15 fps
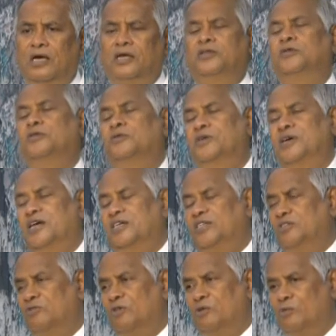and you
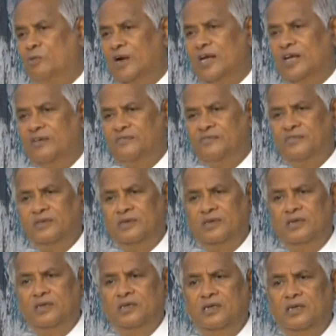hate your wife,
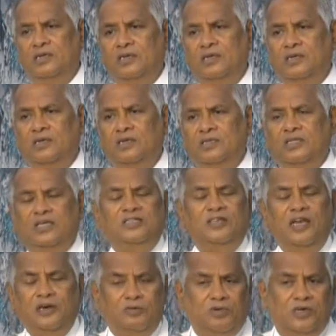
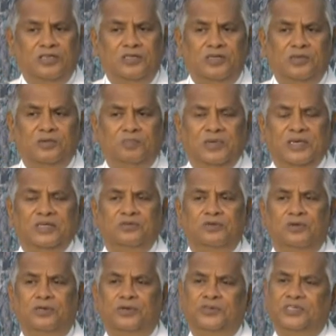that's not going to be a
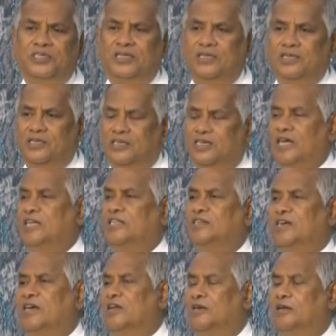solution.
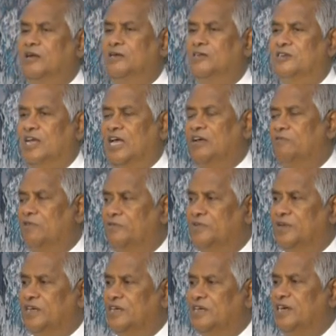Hate cannot drive
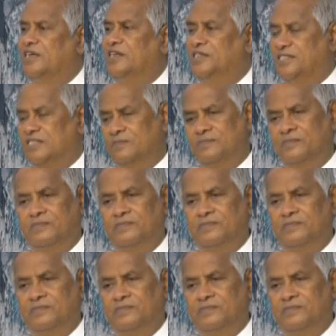away hate.